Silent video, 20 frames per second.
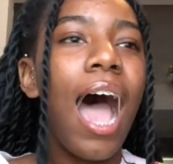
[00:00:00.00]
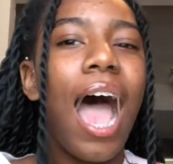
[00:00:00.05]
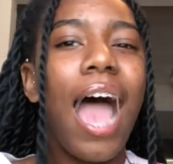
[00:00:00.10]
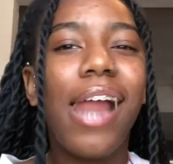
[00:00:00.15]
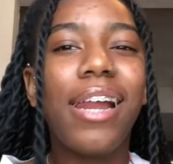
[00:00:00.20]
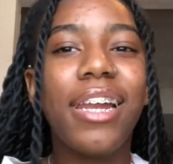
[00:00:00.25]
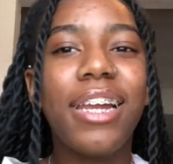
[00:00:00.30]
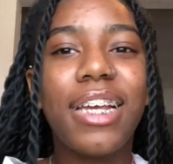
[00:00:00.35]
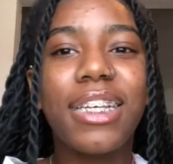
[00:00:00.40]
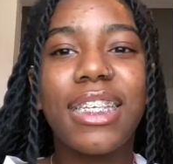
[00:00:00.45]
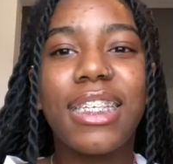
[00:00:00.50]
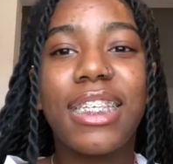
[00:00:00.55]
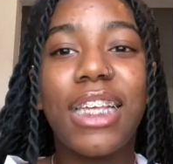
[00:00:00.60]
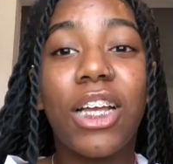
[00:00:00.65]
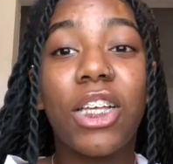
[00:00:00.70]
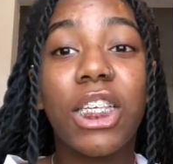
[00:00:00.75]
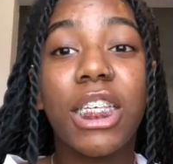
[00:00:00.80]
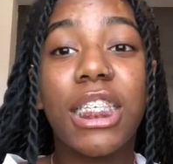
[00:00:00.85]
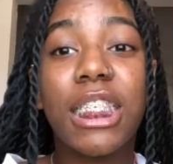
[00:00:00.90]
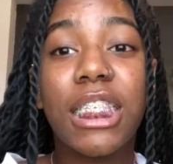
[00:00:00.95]
I didn't
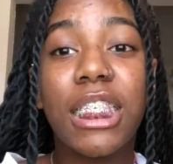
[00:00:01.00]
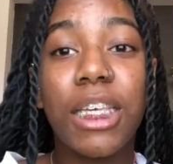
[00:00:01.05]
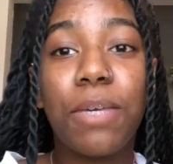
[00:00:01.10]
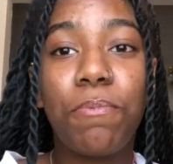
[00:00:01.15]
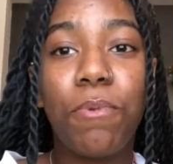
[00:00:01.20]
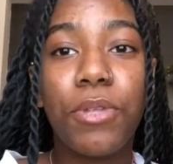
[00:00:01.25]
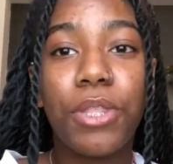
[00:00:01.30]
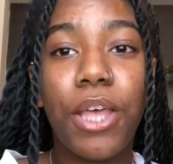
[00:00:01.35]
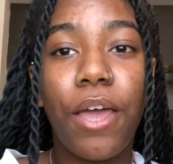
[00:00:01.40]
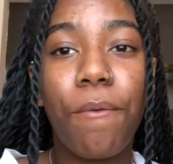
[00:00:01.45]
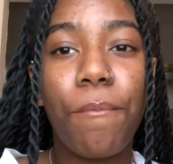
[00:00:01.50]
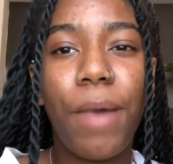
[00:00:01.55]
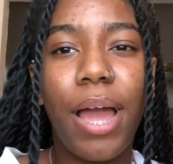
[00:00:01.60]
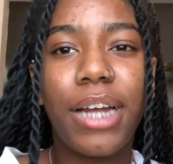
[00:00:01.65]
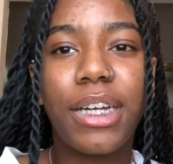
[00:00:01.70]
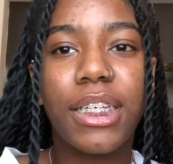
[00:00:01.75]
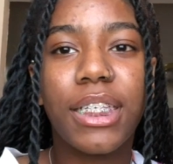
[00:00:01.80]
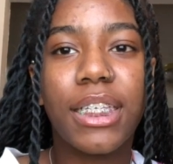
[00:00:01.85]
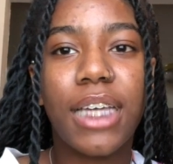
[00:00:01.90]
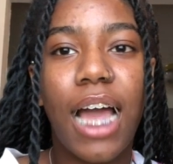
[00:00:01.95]
necessarily sleep on them.
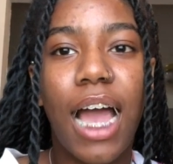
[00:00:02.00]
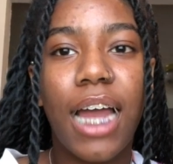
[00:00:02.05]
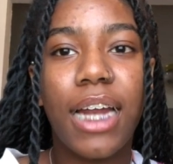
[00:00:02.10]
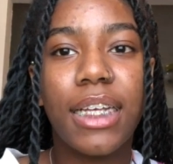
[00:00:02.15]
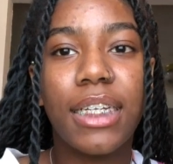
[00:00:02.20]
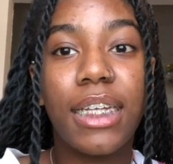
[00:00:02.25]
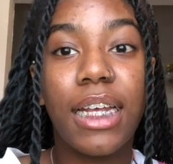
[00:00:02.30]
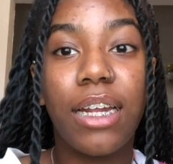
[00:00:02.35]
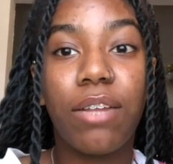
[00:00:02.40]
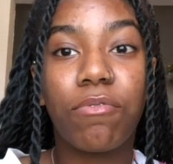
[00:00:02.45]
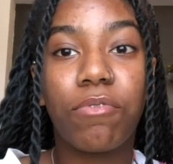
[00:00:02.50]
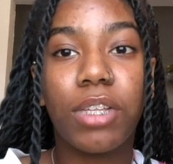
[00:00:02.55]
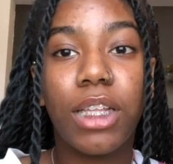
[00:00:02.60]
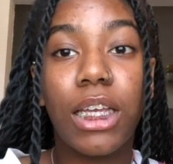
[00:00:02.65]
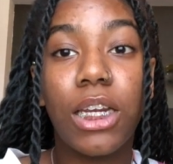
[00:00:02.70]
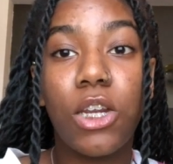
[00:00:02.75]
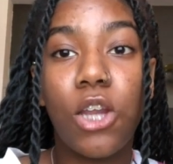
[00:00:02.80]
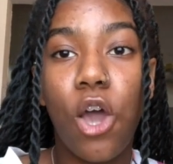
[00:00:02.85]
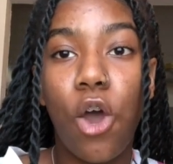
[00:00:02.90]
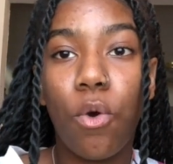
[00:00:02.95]
I just kind of didn't
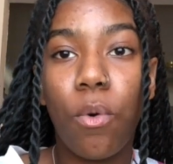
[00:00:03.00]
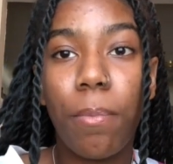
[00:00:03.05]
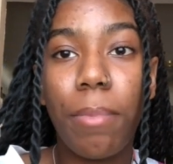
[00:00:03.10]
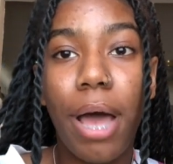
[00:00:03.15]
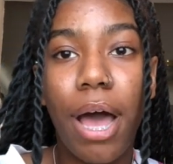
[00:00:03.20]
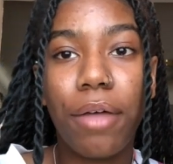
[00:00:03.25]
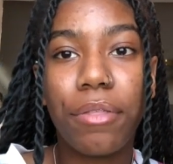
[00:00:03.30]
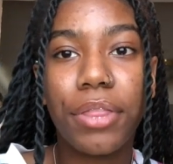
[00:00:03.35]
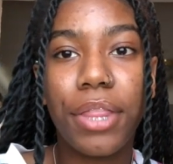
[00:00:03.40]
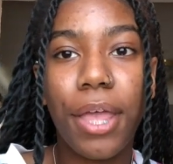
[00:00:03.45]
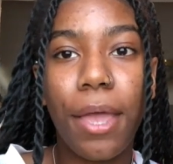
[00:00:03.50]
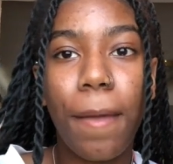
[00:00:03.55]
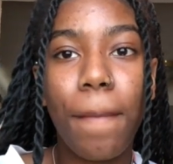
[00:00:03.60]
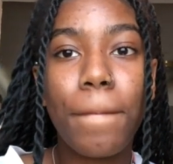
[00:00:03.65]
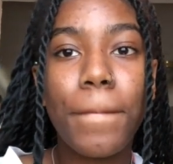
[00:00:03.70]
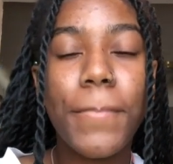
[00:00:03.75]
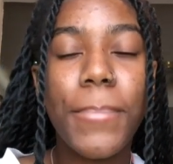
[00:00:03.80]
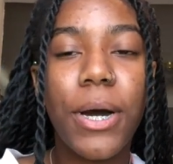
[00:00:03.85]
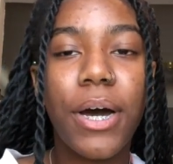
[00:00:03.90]
really know about them.